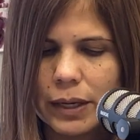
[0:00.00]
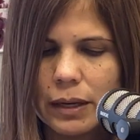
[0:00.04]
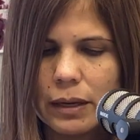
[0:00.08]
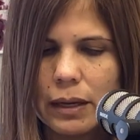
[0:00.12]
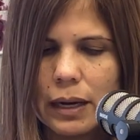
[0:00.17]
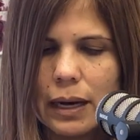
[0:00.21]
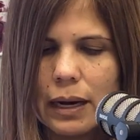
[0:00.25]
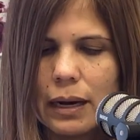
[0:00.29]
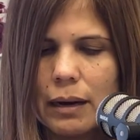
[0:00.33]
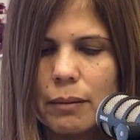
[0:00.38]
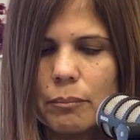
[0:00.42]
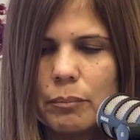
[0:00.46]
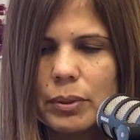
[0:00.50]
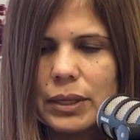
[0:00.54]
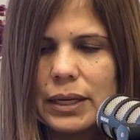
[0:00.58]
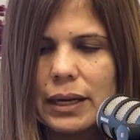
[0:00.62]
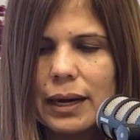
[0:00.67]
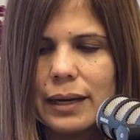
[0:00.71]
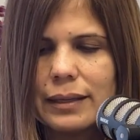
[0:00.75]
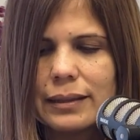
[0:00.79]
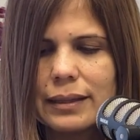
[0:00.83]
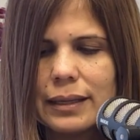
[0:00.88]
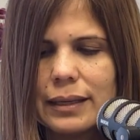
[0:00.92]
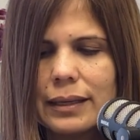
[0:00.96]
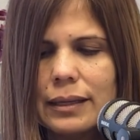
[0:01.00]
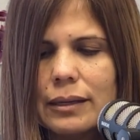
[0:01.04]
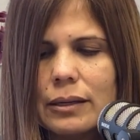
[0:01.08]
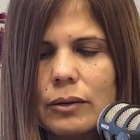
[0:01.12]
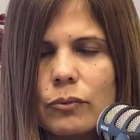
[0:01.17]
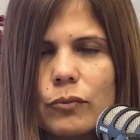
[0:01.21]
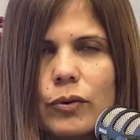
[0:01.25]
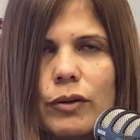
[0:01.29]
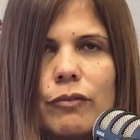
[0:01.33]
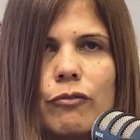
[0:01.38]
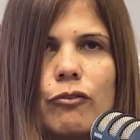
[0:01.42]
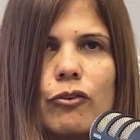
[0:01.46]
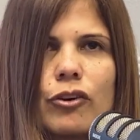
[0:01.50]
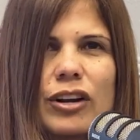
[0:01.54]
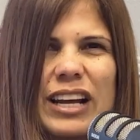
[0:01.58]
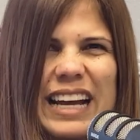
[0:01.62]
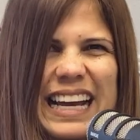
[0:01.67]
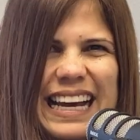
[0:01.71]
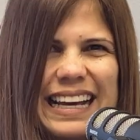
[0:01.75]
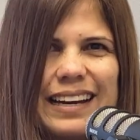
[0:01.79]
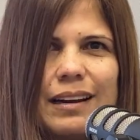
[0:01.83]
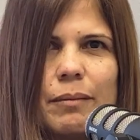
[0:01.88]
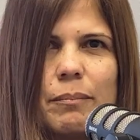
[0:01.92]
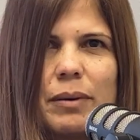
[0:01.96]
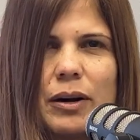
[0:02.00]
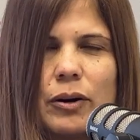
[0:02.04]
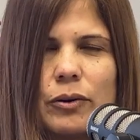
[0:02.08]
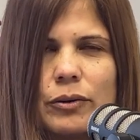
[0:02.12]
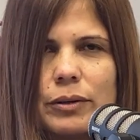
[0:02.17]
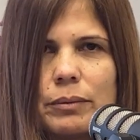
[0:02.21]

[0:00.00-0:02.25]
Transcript: But I think we forget about